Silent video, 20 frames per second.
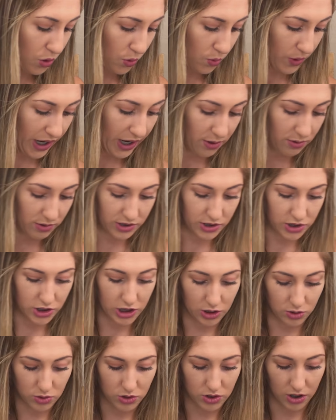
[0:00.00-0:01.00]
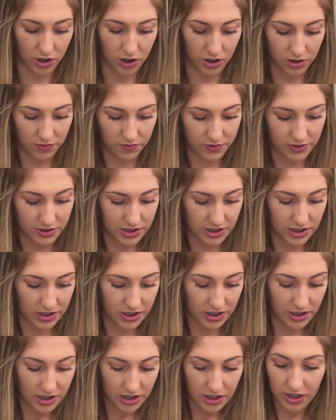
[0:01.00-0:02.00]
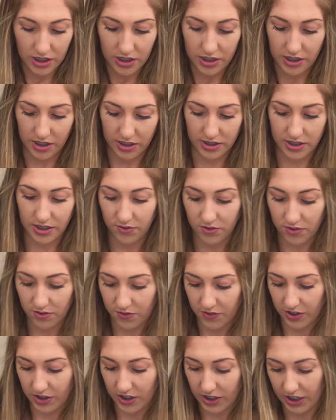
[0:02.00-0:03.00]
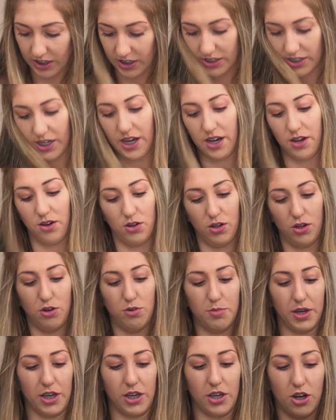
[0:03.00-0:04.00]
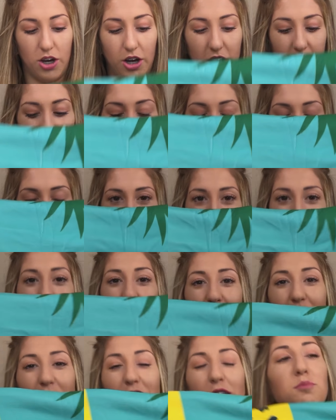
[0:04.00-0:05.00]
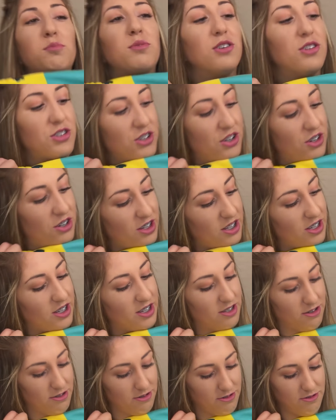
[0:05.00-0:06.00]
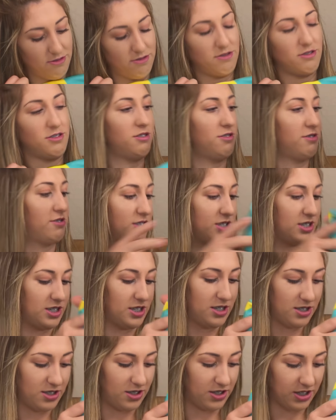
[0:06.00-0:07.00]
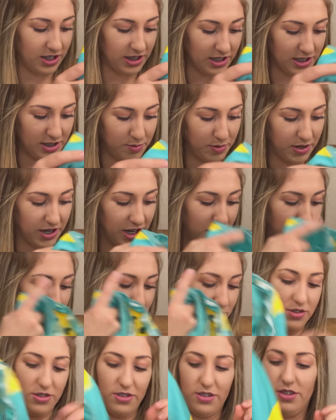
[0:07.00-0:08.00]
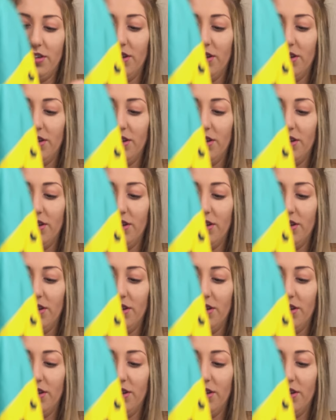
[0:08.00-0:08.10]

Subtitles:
Wow, it's so soft. Doesn't even feel like a towel. Oh my god, and it has pineapples on it. Can you see? Look at this pineapple.